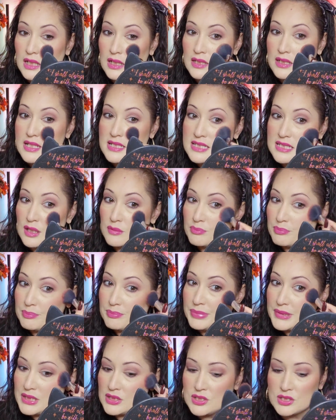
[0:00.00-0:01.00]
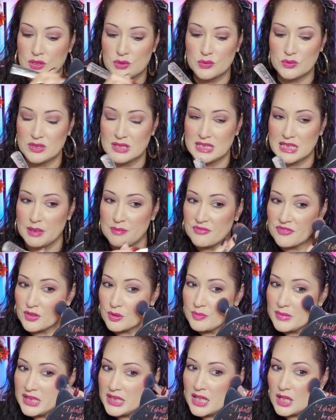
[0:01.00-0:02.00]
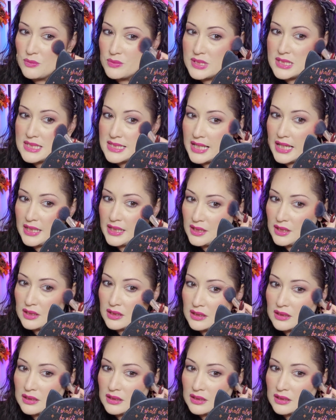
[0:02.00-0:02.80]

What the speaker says: It's a bit too deep for me, I would say.